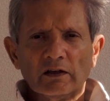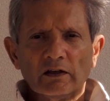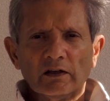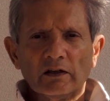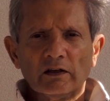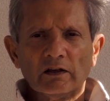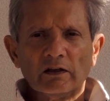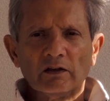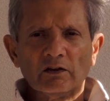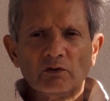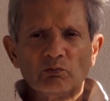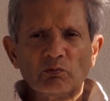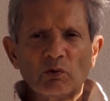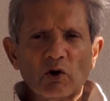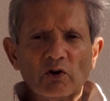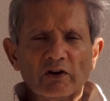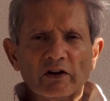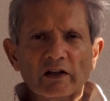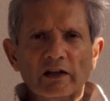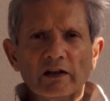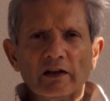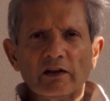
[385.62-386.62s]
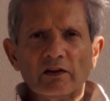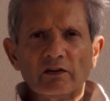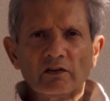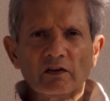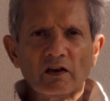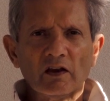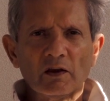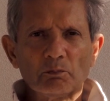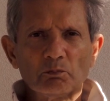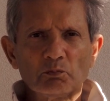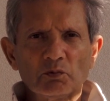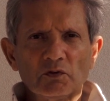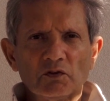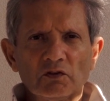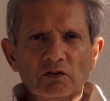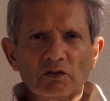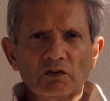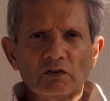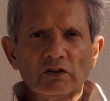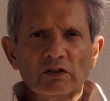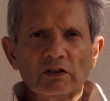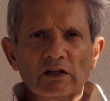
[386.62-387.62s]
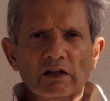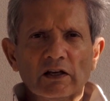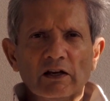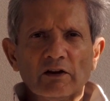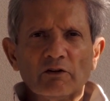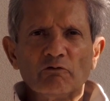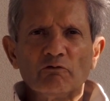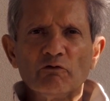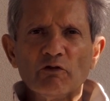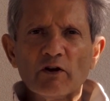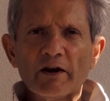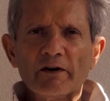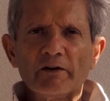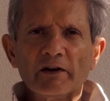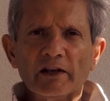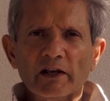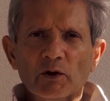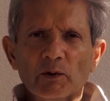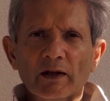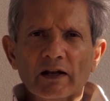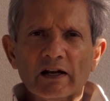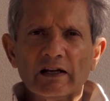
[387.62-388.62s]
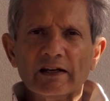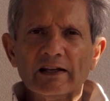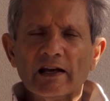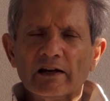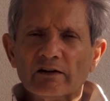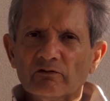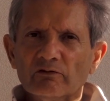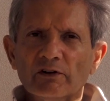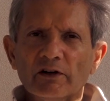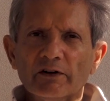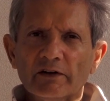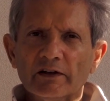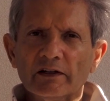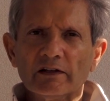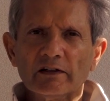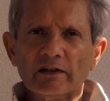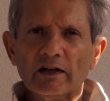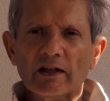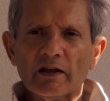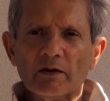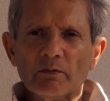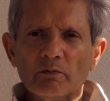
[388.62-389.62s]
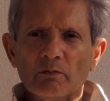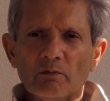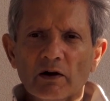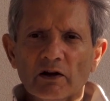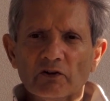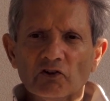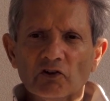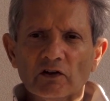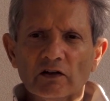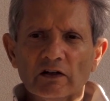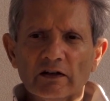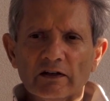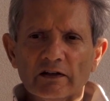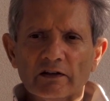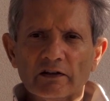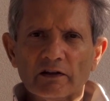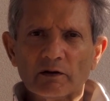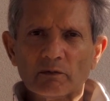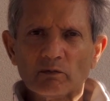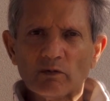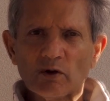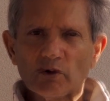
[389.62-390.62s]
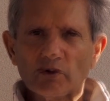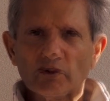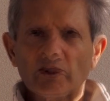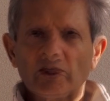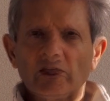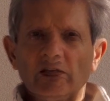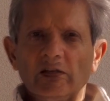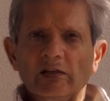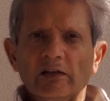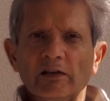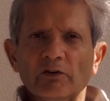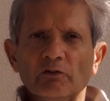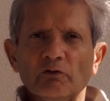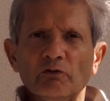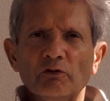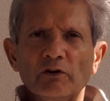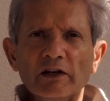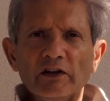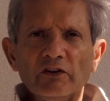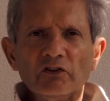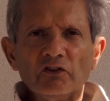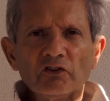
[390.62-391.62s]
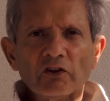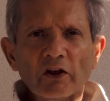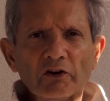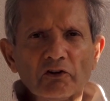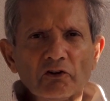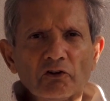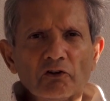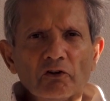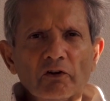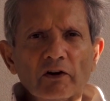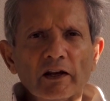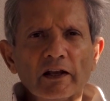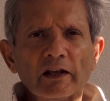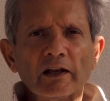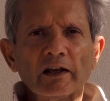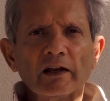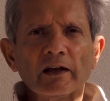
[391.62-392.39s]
his body, his hips, very quickly and very early, much earlier than most. Recentering